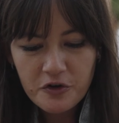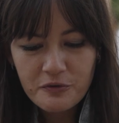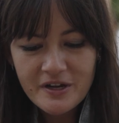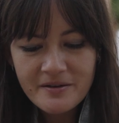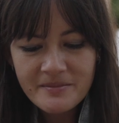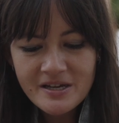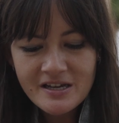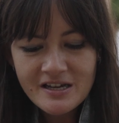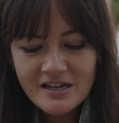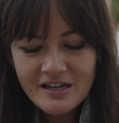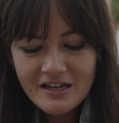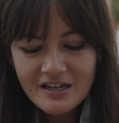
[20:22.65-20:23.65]

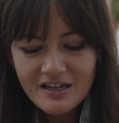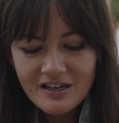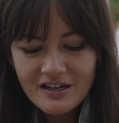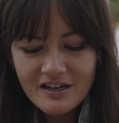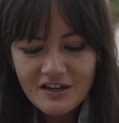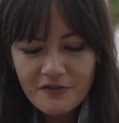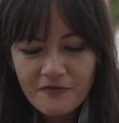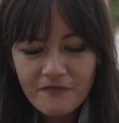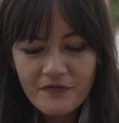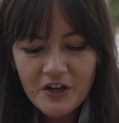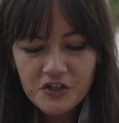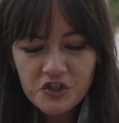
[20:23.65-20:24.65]
creamy
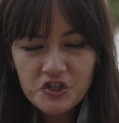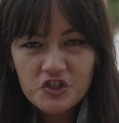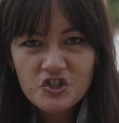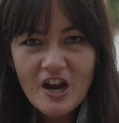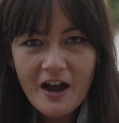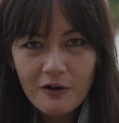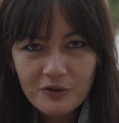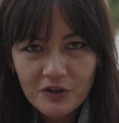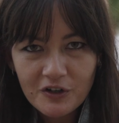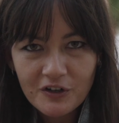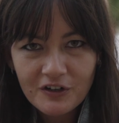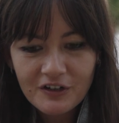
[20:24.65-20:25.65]
fish
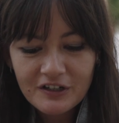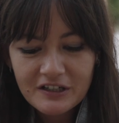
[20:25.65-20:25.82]
chowder